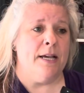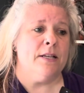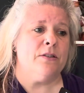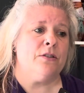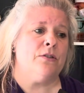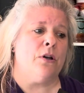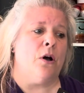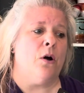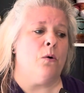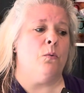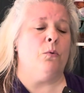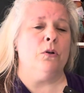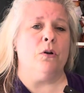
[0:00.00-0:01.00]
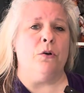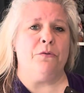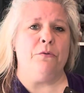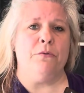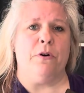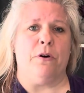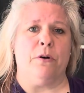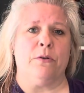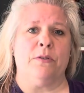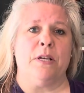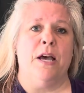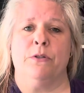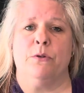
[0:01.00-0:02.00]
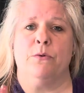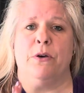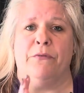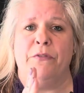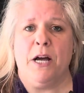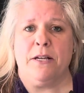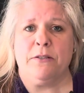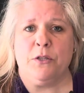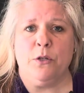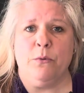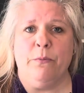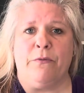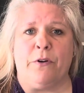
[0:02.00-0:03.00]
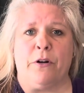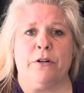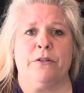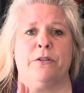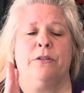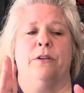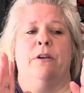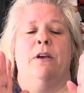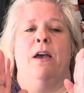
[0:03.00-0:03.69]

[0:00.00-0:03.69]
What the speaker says: So we'll go through those. We'll do the floss tube first,